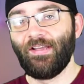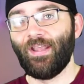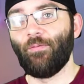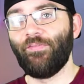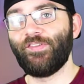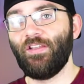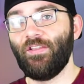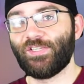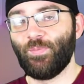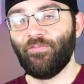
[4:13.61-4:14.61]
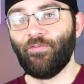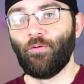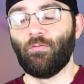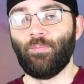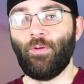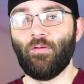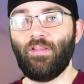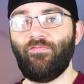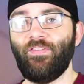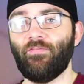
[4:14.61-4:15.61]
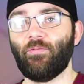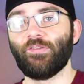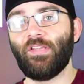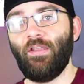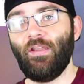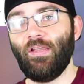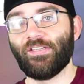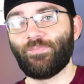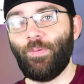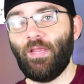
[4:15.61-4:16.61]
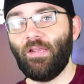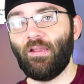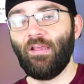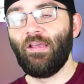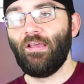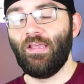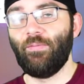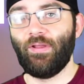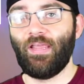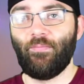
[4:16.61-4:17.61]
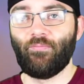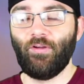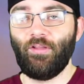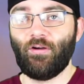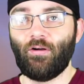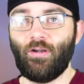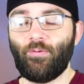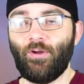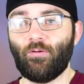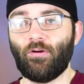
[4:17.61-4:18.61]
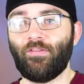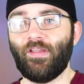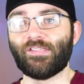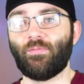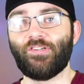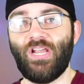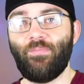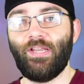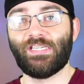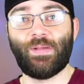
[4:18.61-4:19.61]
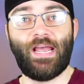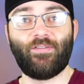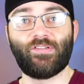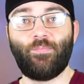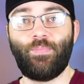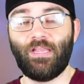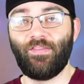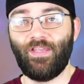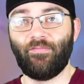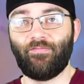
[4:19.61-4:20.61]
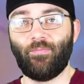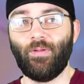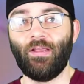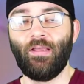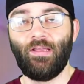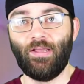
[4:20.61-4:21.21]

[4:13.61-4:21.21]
Now, we've seen this before. When PokeFever was hitting its peak, it became really hard to pre-order things. I remember Champion's Path was a big thing for me.